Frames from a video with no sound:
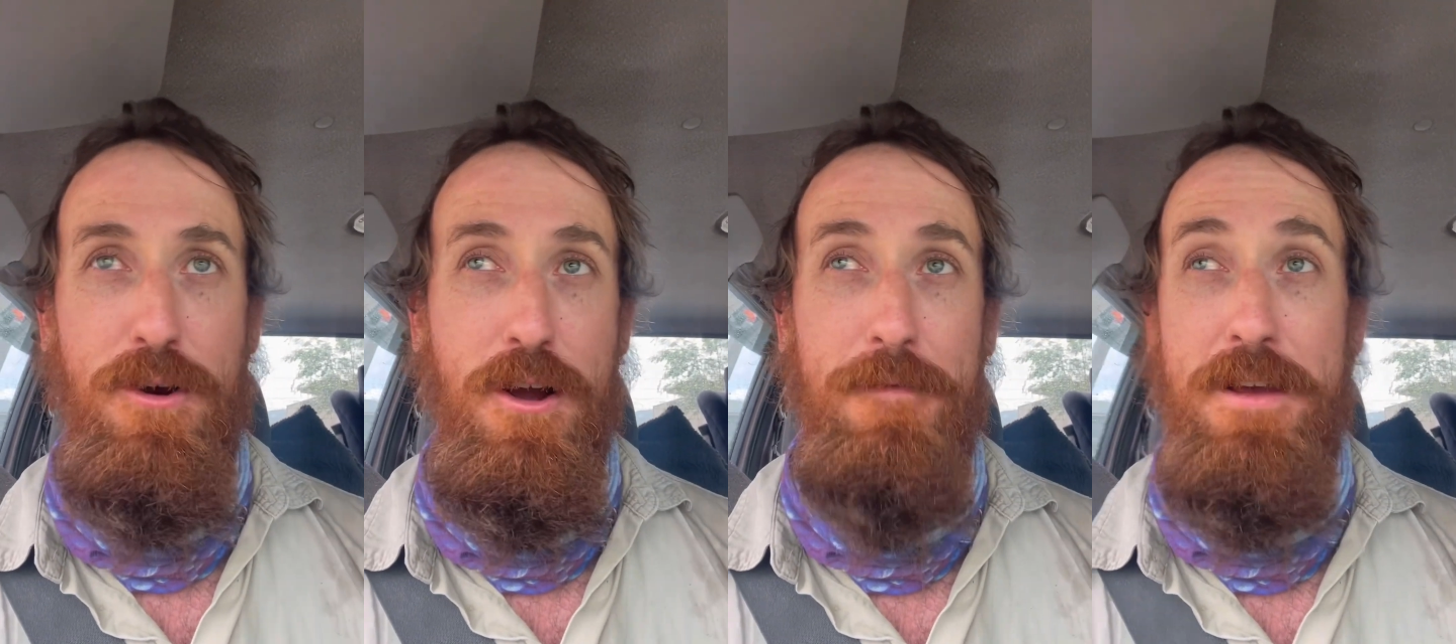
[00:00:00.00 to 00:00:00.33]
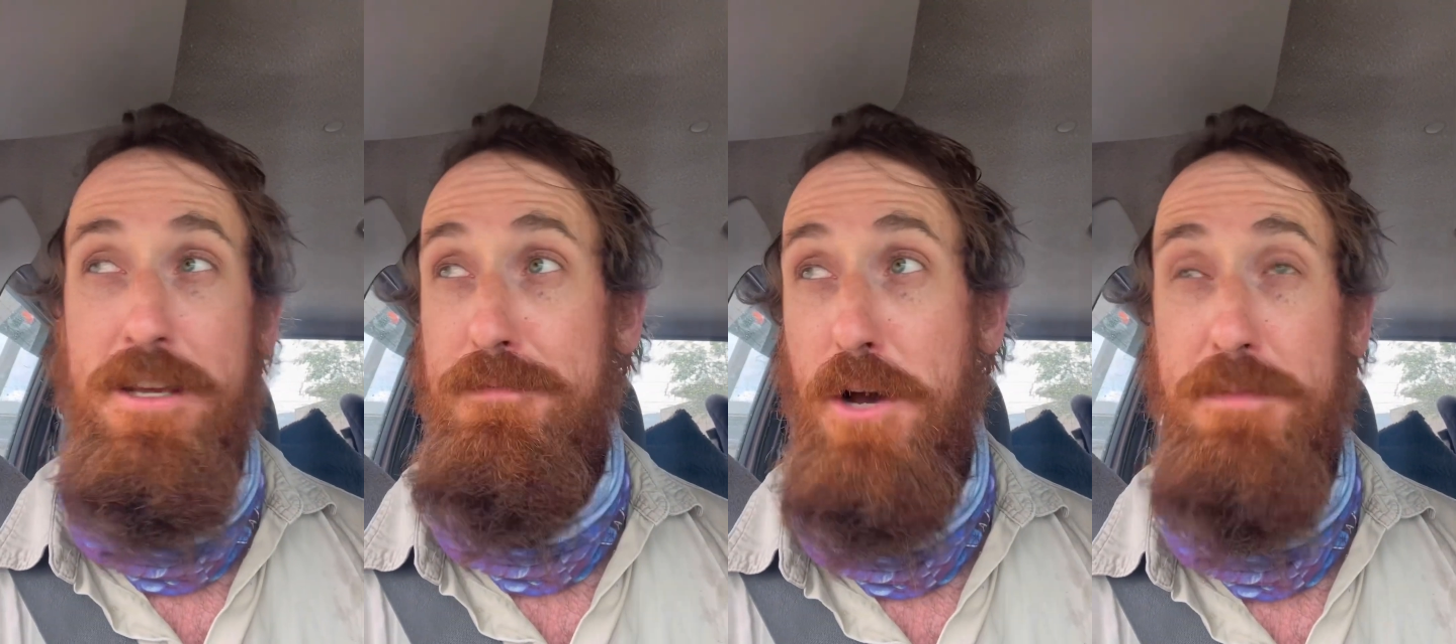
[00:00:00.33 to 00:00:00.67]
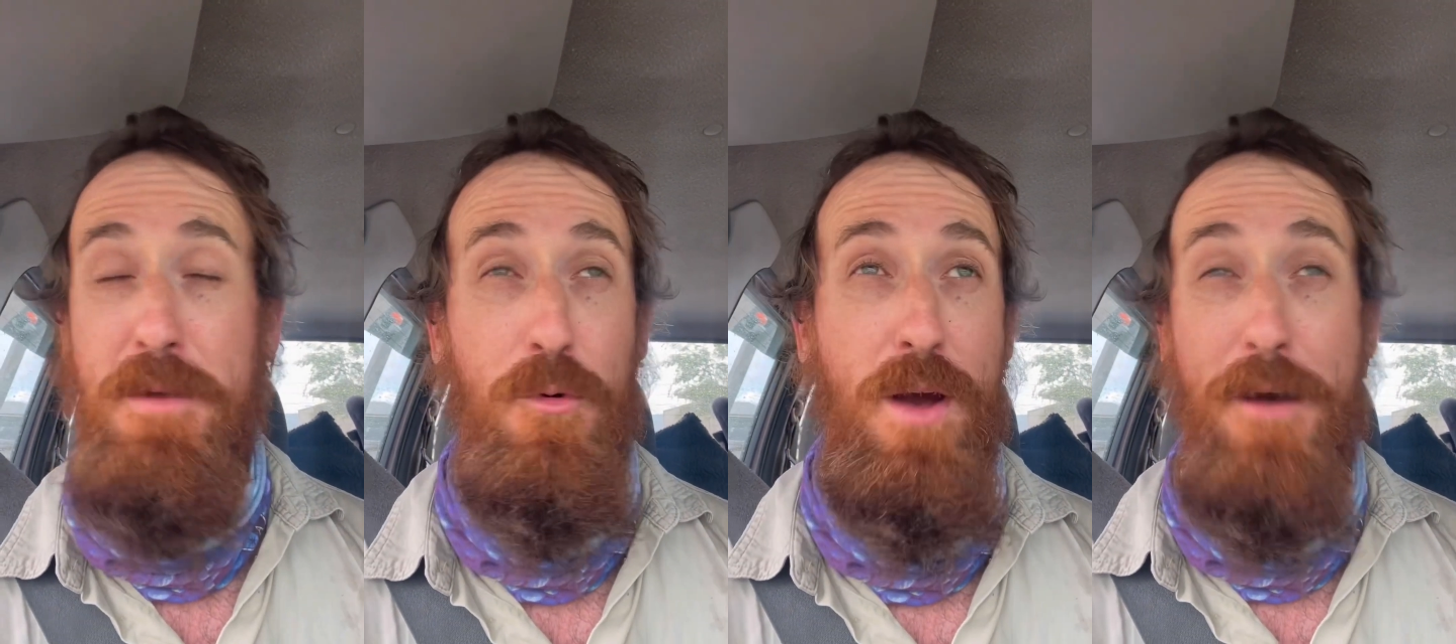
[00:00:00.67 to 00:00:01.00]
coffee because most
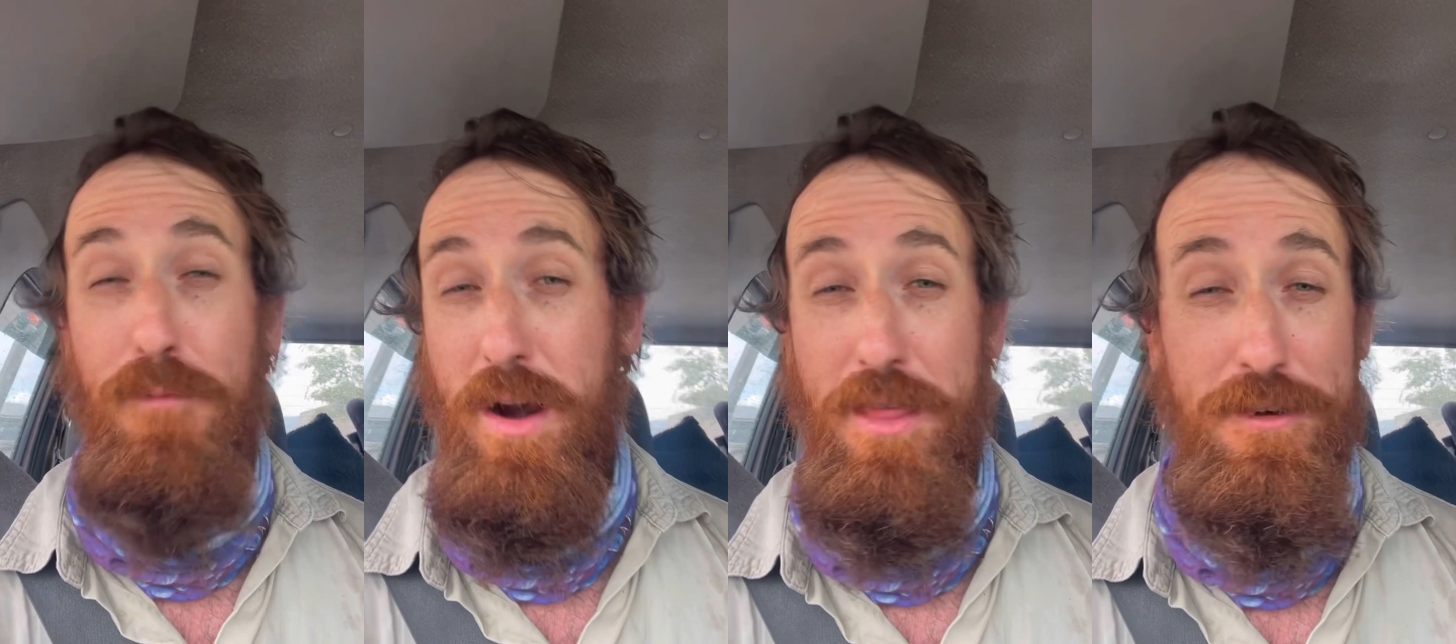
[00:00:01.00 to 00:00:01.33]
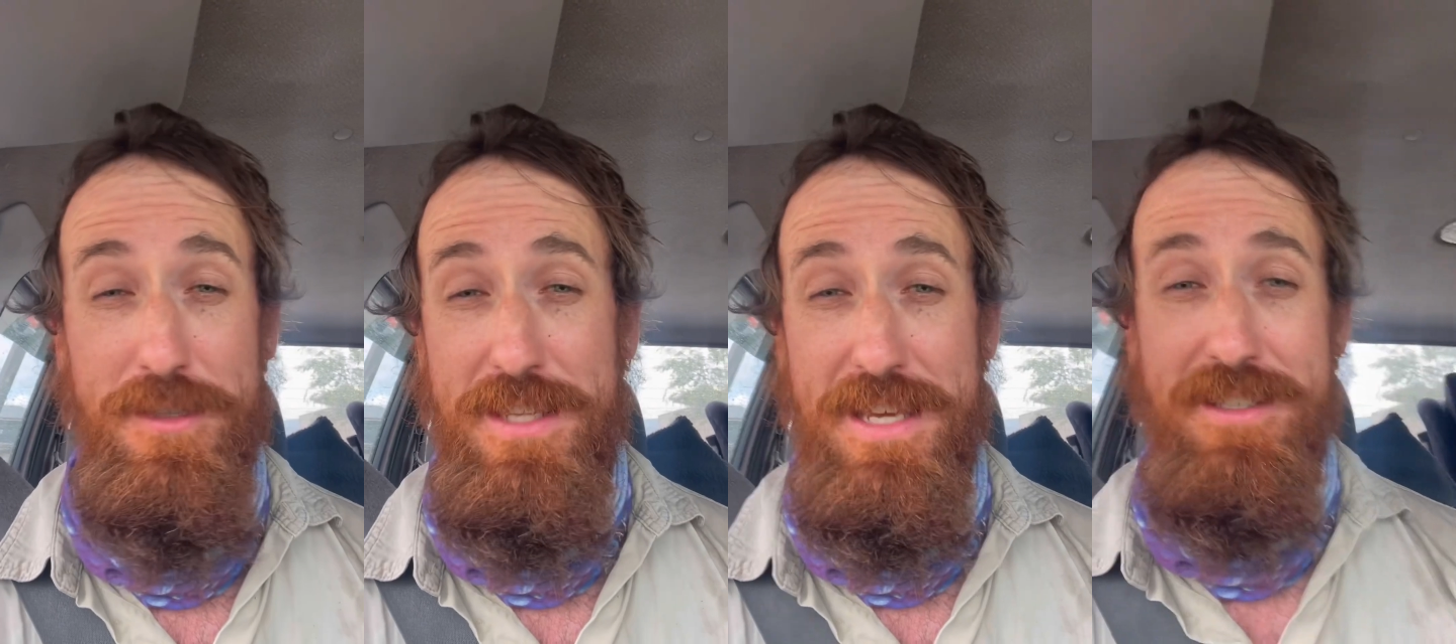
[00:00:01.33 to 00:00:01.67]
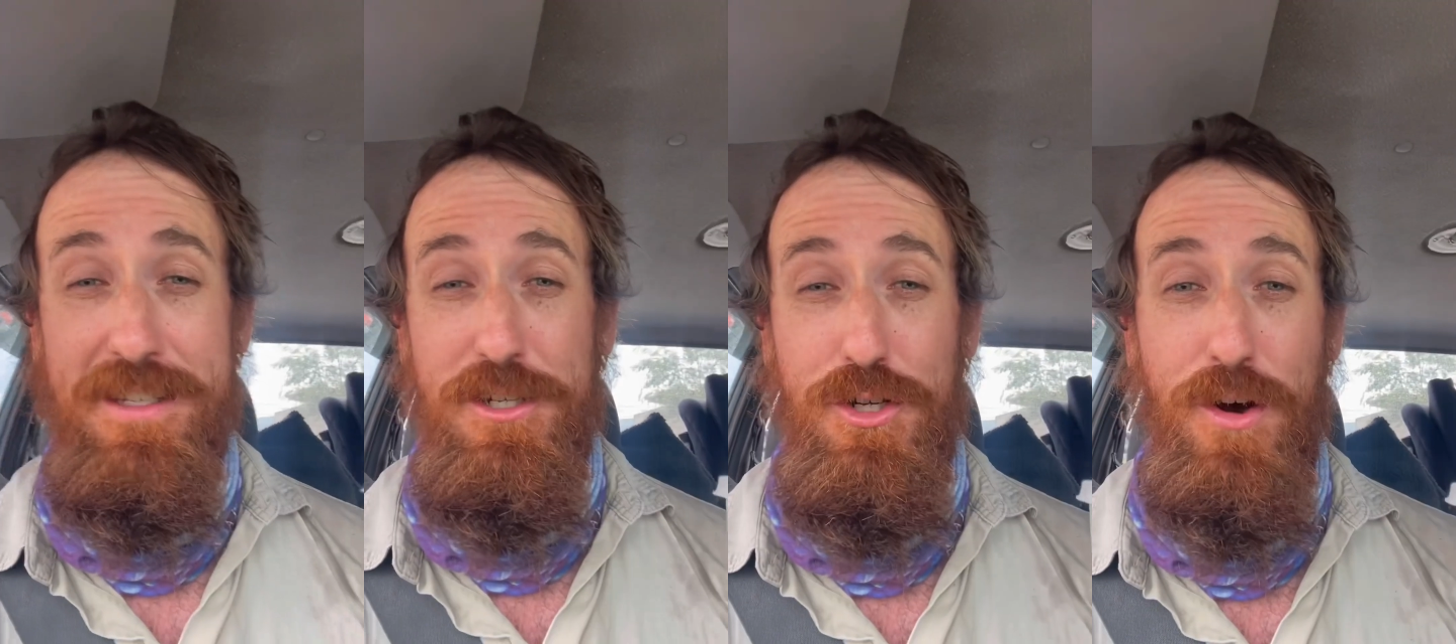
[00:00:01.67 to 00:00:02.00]
people will have one of those things
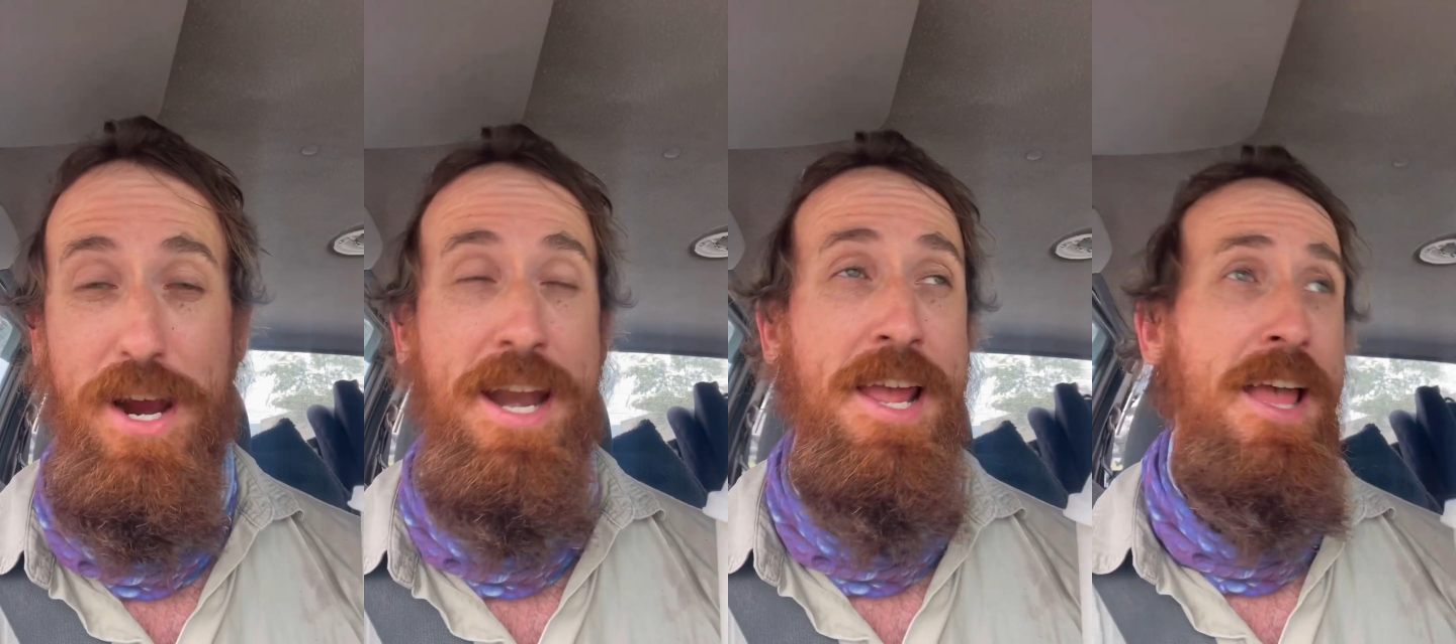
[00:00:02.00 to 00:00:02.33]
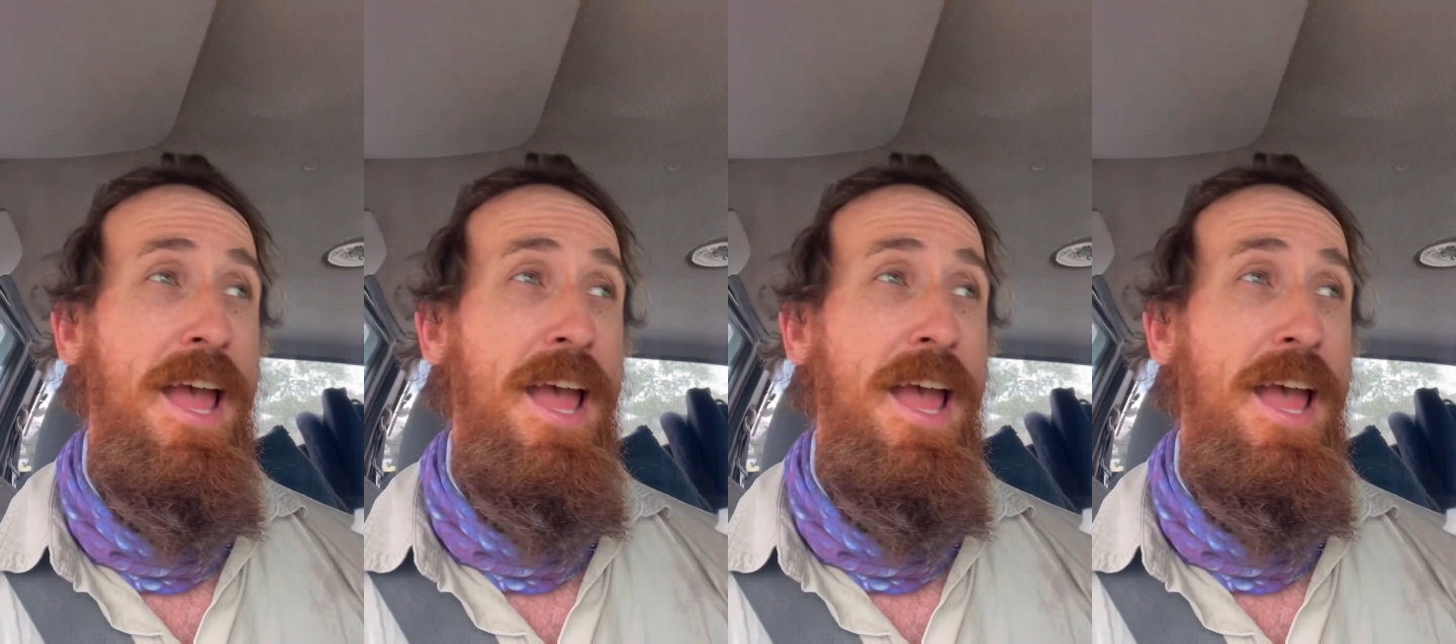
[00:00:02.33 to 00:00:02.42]
and enjoy it.